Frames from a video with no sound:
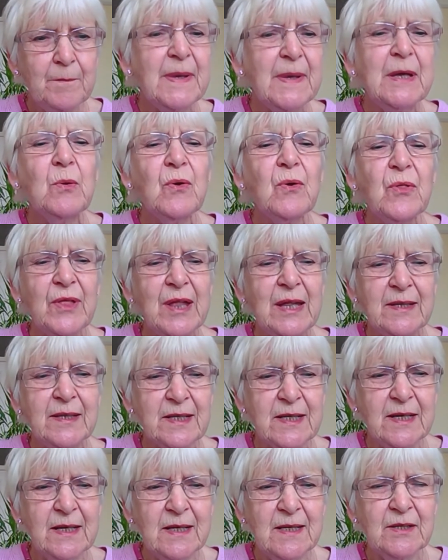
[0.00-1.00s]
be
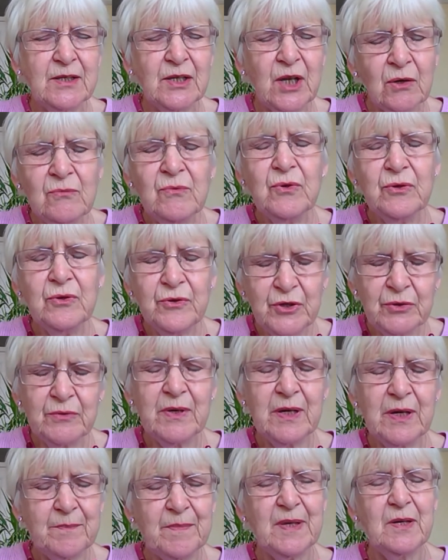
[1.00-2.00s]
authentic. Don't do
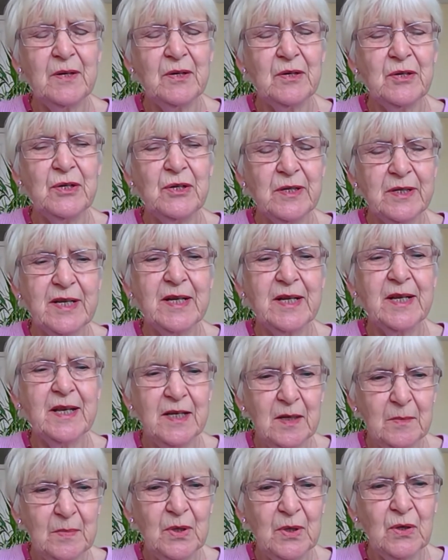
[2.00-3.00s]
it because you're ticking
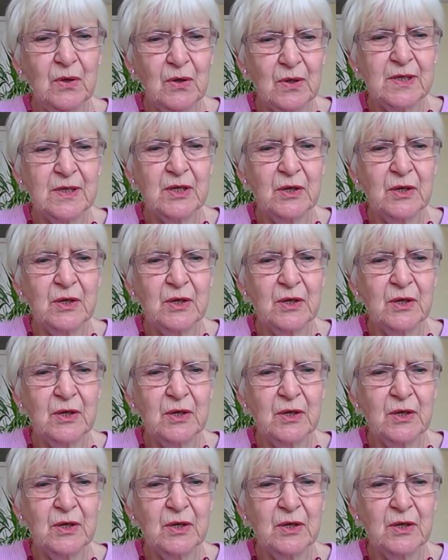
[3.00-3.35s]
the box.